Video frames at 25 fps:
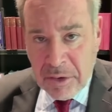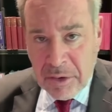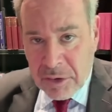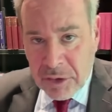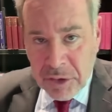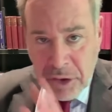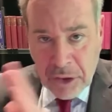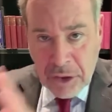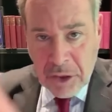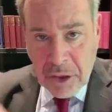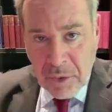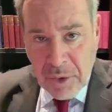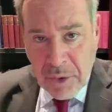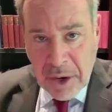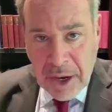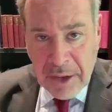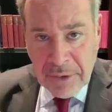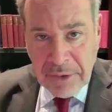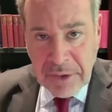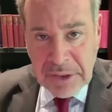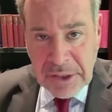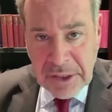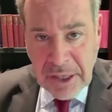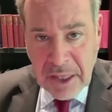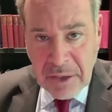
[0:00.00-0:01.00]
turn it around.
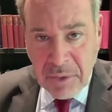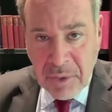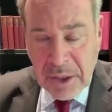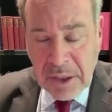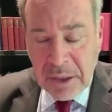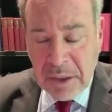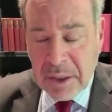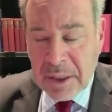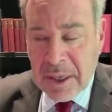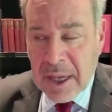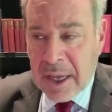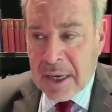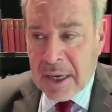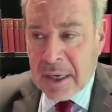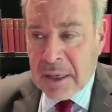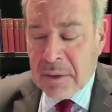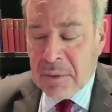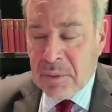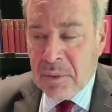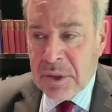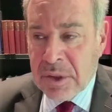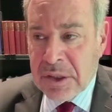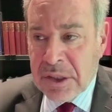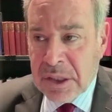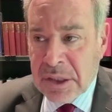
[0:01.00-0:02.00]
There's another way to look at it,
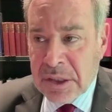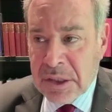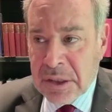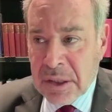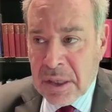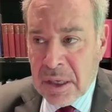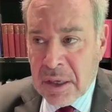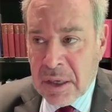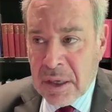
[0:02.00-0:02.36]
which is